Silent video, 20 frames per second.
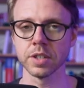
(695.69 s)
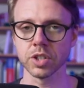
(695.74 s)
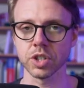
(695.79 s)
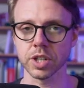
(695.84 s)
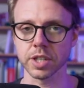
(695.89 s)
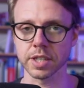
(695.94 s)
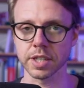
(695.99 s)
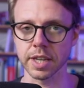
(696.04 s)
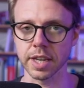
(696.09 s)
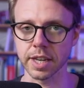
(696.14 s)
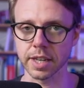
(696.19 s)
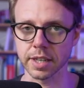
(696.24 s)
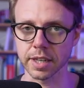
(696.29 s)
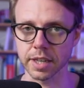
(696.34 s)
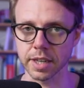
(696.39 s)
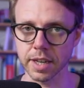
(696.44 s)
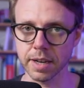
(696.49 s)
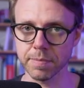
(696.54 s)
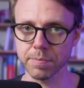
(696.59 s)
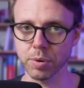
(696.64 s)
just take the
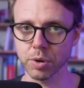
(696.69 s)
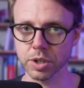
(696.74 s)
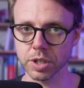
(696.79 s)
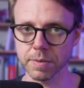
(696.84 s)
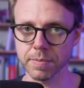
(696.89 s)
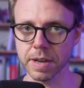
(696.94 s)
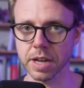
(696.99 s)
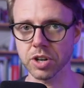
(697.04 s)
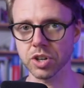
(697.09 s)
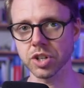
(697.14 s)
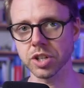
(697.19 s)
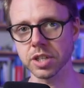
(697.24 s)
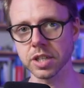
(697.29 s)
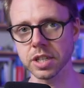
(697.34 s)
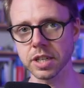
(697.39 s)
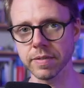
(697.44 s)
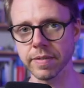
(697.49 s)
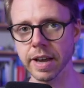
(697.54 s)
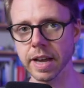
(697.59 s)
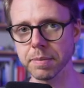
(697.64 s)
input dimensions,
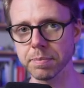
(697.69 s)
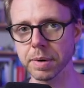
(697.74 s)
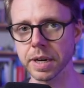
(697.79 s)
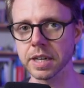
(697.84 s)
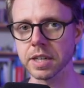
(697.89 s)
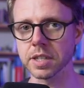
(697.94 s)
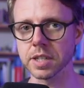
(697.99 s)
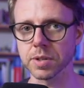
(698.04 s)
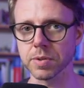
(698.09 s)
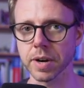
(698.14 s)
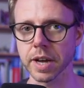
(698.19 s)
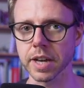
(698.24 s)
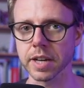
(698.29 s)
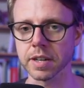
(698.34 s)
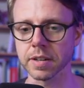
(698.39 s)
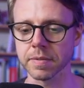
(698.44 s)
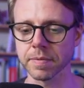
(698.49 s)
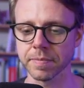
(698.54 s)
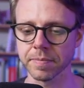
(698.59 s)
divide by the stride.